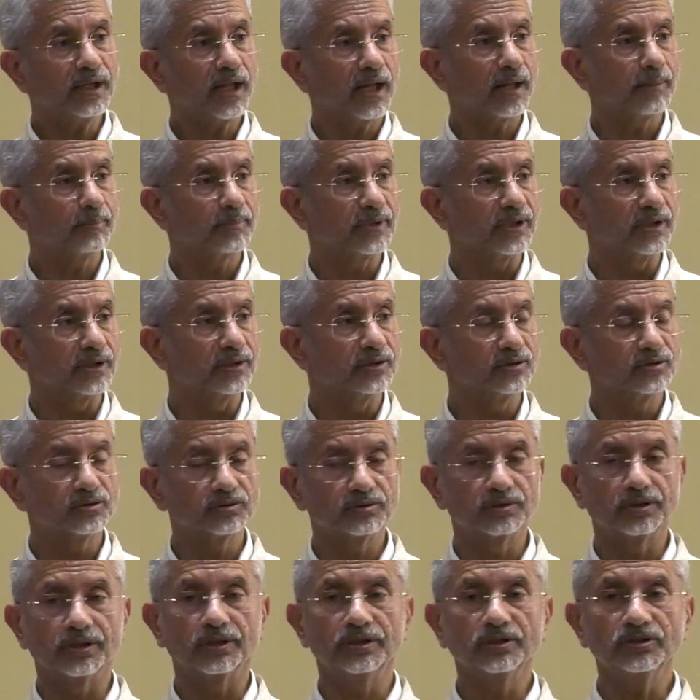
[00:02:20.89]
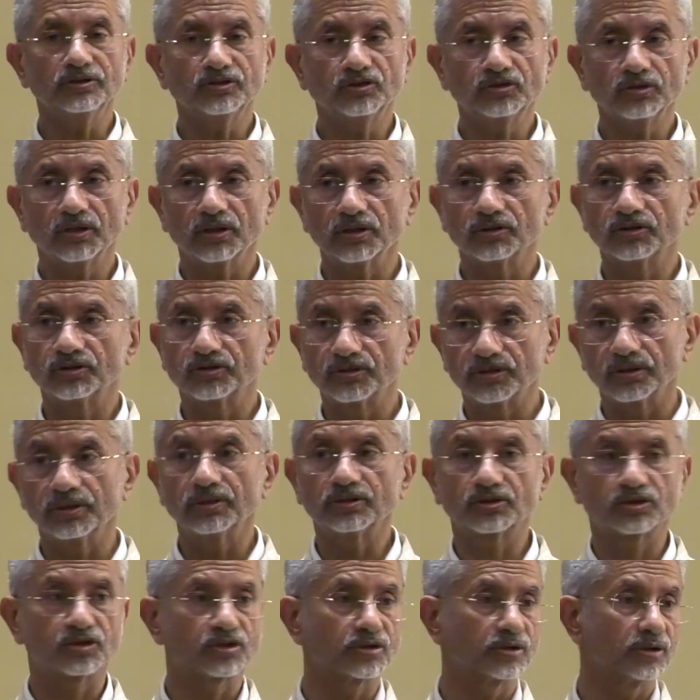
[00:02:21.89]
happened is, there is a
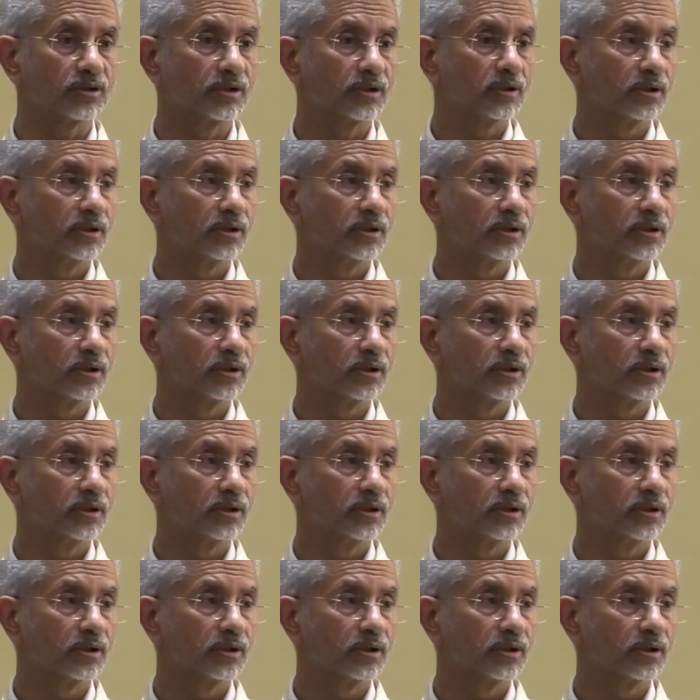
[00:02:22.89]
search